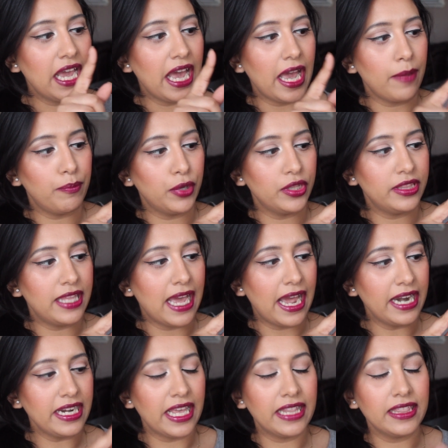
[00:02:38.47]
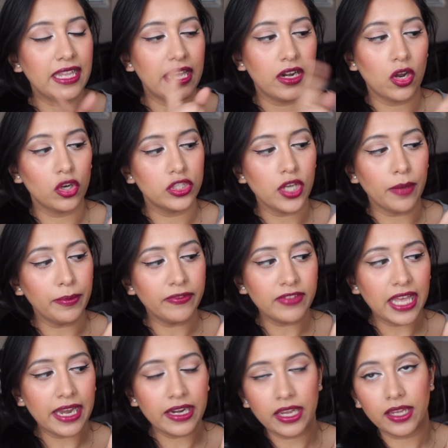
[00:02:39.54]
I put that, and then on top of
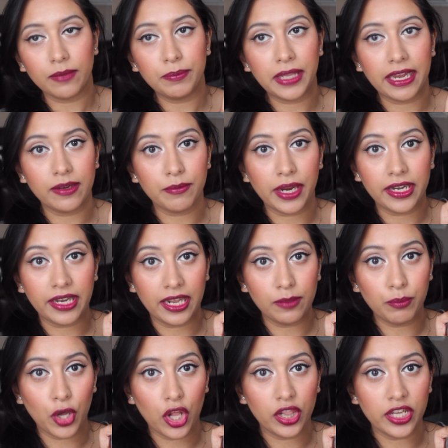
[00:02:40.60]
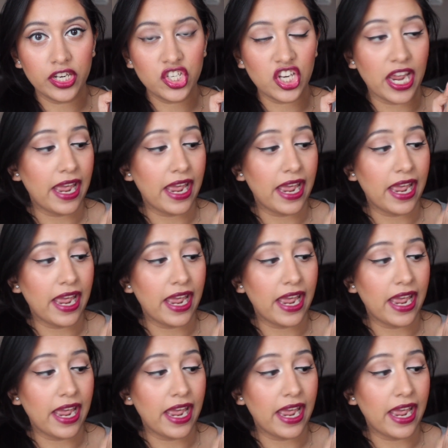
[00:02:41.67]
that I applied my nail polish,